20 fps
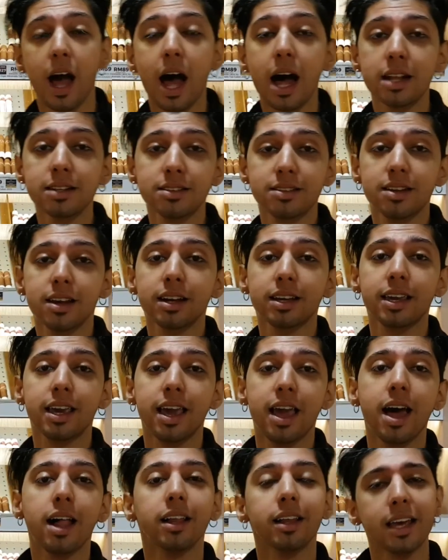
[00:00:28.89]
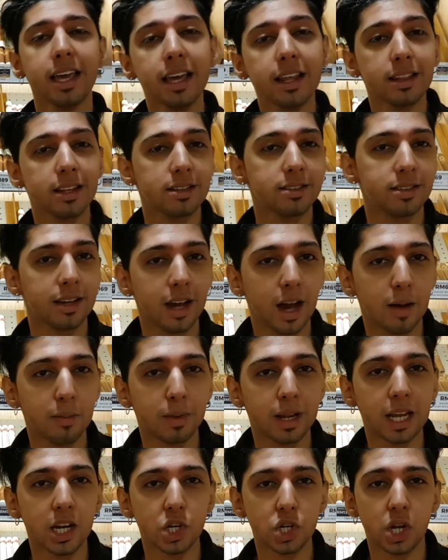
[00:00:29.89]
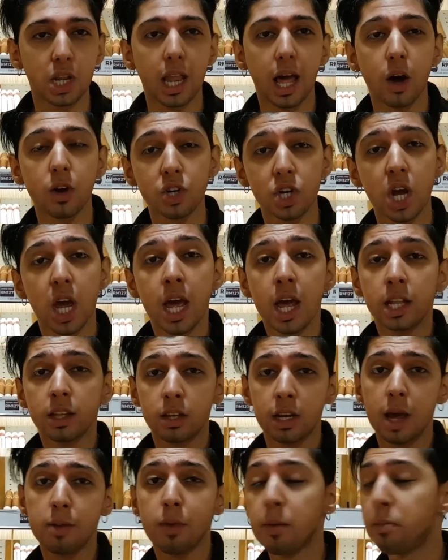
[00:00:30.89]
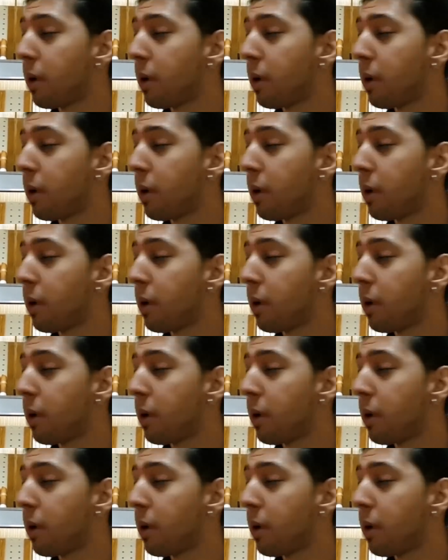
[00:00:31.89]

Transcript: Ansar KL in the Cigar Malaysia lounge. Today I'm